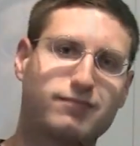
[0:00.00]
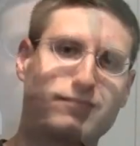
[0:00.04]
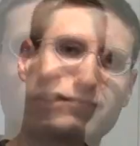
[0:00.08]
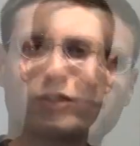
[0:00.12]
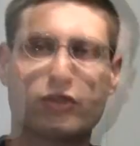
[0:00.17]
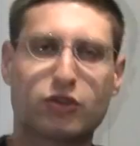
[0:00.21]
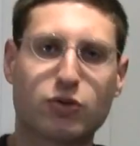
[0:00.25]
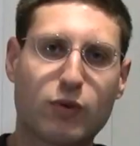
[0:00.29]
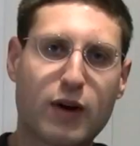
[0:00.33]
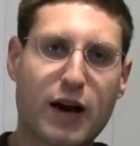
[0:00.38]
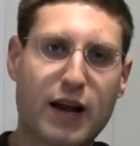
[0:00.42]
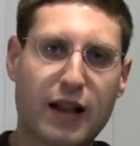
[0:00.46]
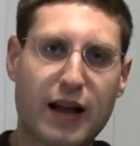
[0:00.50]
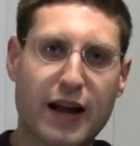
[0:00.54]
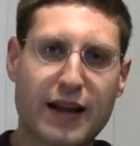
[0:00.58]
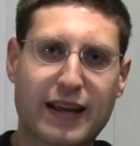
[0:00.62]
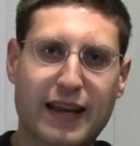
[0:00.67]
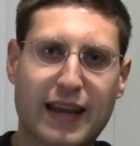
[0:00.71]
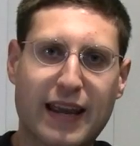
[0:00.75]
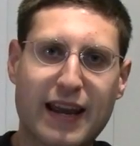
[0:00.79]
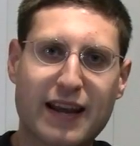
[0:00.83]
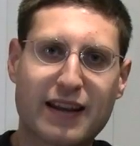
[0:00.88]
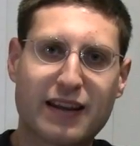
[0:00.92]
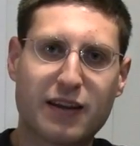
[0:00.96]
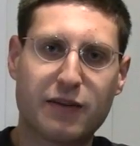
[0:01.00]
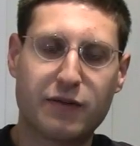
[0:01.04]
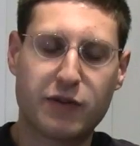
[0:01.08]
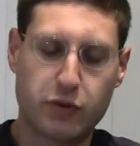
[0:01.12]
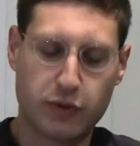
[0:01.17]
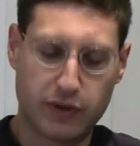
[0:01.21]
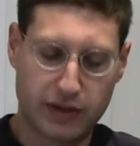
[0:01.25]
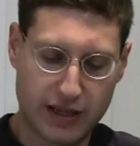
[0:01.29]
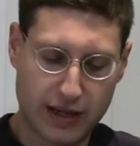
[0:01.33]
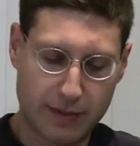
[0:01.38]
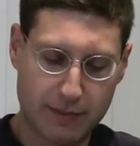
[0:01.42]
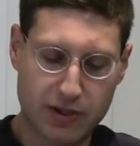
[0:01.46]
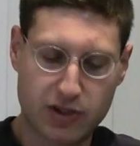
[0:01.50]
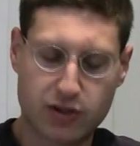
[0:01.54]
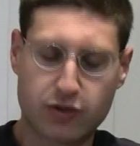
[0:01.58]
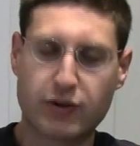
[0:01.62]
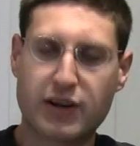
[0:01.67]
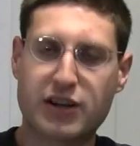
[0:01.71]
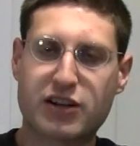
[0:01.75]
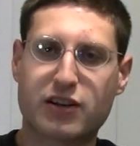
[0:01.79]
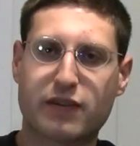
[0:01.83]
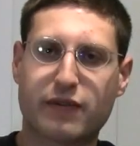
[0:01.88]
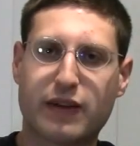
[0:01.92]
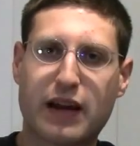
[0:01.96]
So while I can't give you a
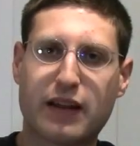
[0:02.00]
demonstration of